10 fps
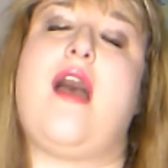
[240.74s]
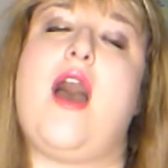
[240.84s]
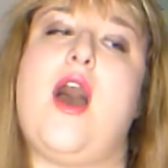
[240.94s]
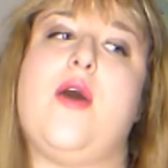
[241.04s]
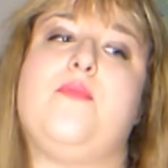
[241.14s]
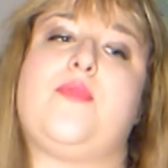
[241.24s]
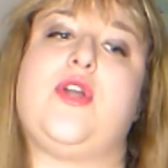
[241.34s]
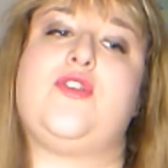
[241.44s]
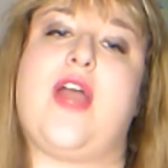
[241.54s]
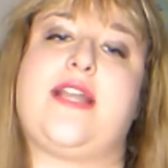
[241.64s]
um,
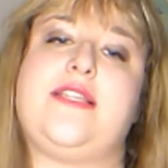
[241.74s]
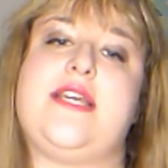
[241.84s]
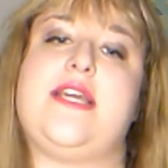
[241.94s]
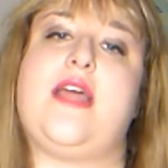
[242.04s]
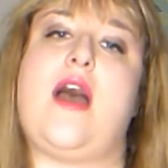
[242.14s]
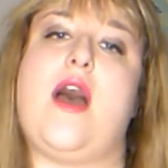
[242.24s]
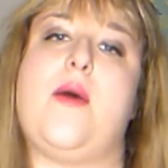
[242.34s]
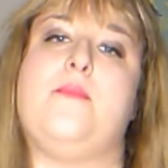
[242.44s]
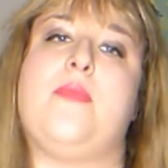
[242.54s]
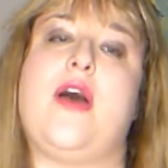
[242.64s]
contracted
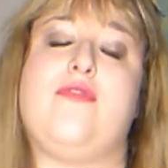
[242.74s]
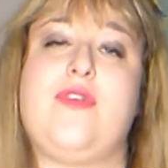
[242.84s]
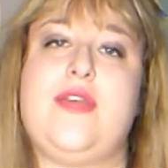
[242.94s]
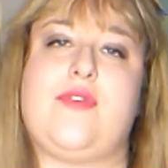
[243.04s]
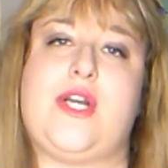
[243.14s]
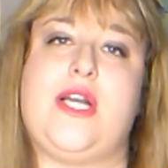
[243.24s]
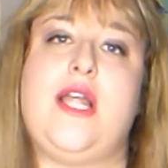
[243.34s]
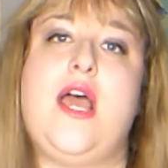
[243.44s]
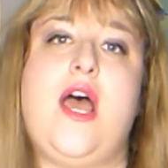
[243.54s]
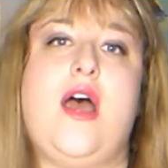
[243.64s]
um, a fever,
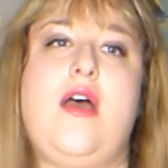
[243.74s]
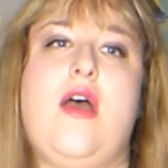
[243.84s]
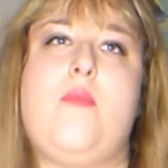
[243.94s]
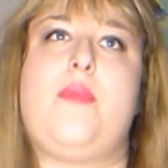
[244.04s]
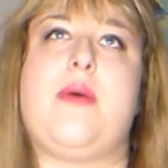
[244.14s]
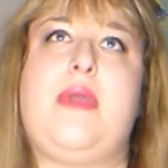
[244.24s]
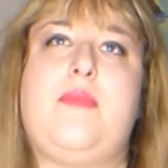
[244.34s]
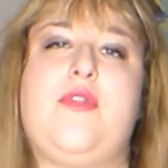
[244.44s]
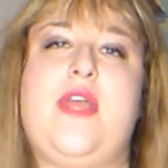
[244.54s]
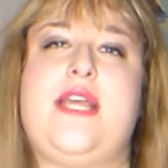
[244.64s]
but
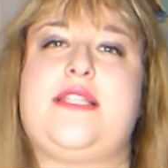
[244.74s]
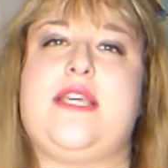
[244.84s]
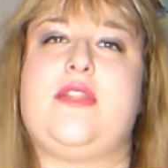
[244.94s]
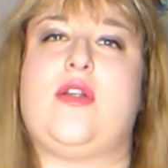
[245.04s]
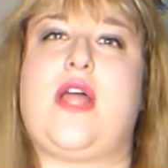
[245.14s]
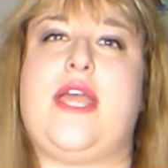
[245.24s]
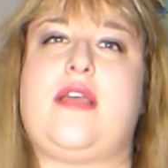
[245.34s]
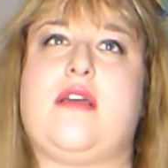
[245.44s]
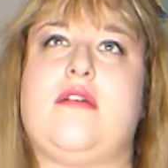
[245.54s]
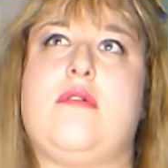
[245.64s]
people think it's either like
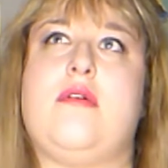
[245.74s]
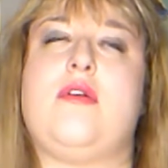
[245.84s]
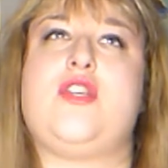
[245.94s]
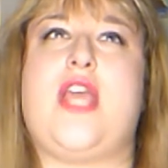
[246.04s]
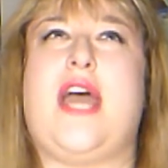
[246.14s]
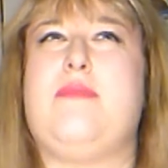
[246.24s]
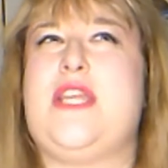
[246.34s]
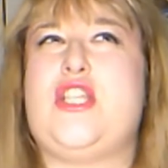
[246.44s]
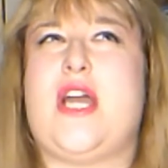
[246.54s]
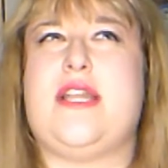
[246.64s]
she had
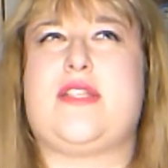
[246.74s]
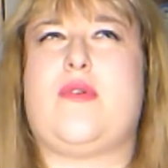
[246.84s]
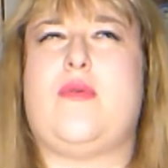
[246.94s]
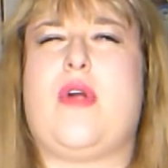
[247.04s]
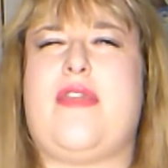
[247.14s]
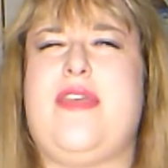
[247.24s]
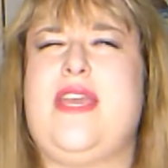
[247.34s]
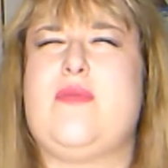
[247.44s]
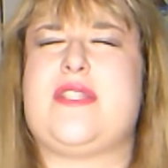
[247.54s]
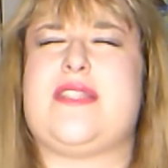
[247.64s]
meningitis or I think
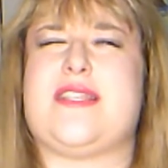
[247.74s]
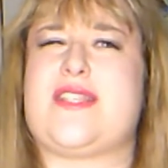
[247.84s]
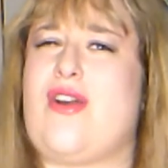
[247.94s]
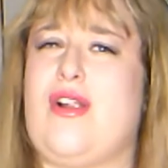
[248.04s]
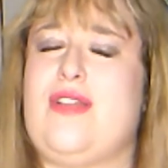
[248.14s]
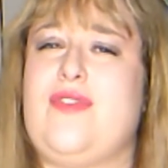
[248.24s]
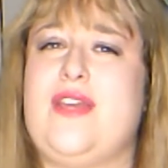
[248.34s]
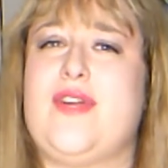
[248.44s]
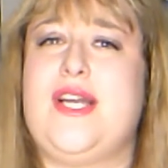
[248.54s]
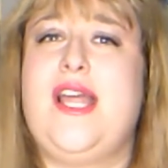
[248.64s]
it was the scarlet
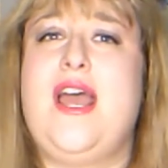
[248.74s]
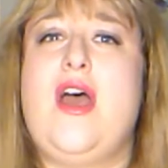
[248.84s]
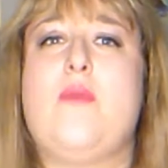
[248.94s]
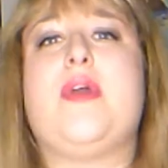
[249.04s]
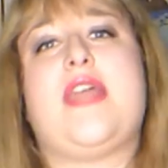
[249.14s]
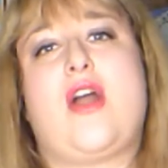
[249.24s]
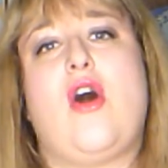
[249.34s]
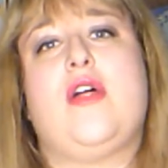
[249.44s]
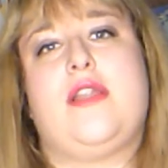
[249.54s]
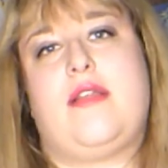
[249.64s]
fever, but they
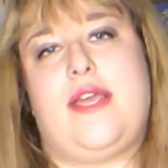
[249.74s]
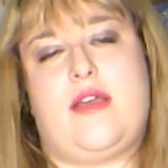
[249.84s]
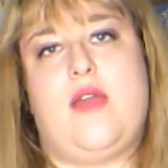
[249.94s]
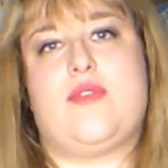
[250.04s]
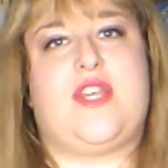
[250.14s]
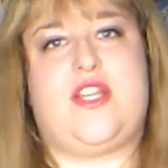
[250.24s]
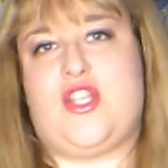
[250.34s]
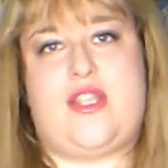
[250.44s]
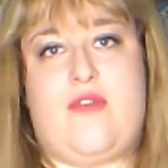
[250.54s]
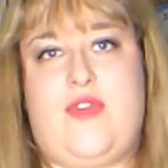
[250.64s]
call it like it was like
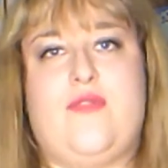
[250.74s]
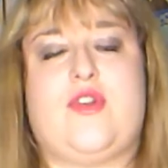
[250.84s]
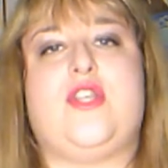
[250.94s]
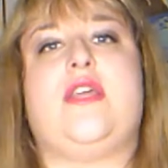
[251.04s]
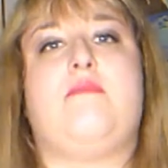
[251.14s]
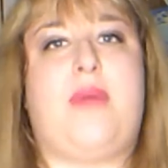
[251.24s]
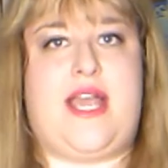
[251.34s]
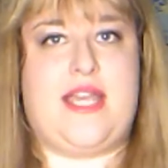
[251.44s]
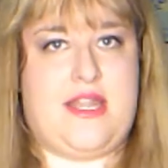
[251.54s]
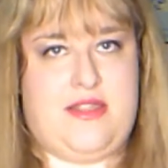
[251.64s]
just a fever to them
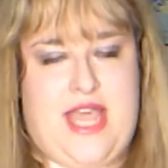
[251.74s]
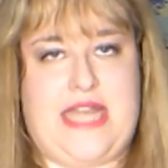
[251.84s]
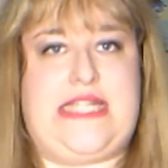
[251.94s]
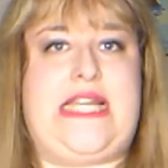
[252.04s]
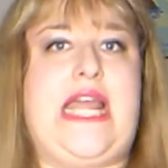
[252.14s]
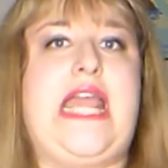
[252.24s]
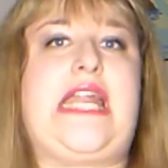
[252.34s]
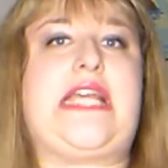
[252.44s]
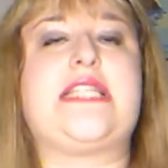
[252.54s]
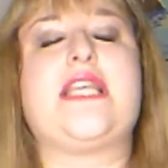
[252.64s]
back in the
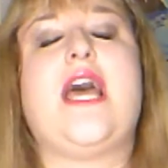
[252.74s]
1880s.